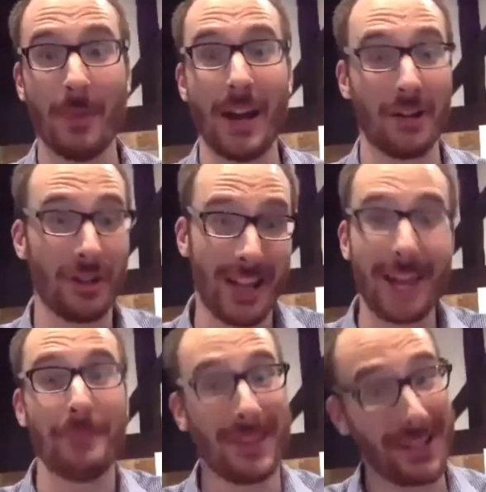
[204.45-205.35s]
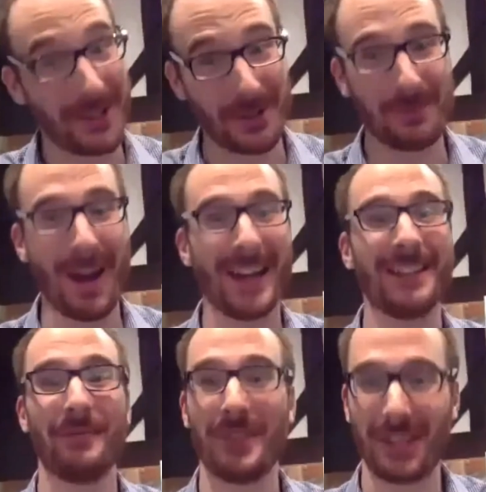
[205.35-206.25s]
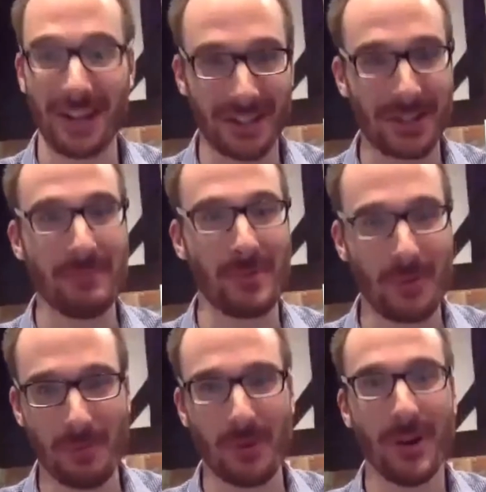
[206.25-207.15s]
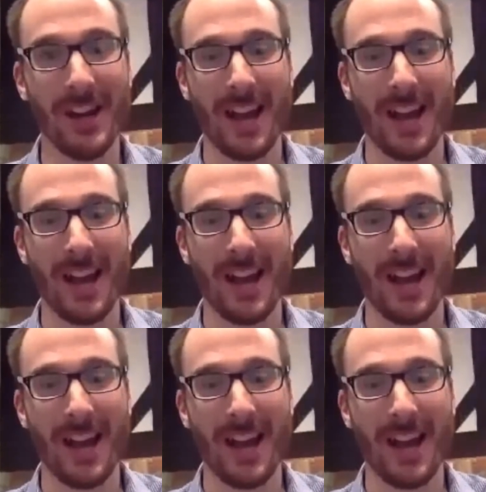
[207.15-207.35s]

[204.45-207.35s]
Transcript: as you say, begins to expand, and we're starting to see more and more